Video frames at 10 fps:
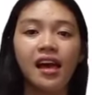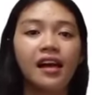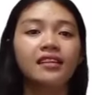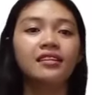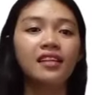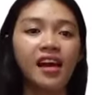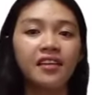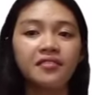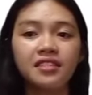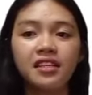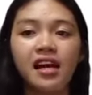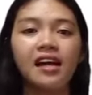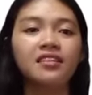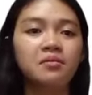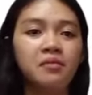and Lives
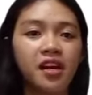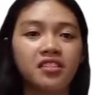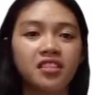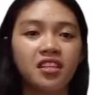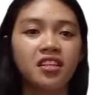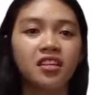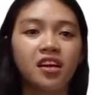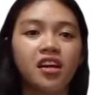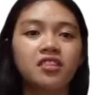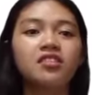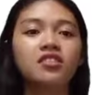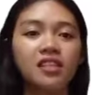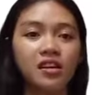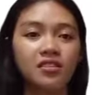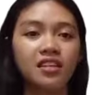at the Margin on
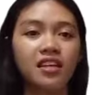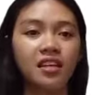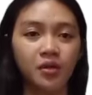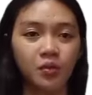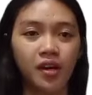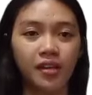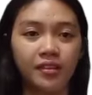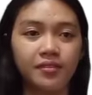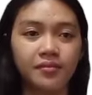2001.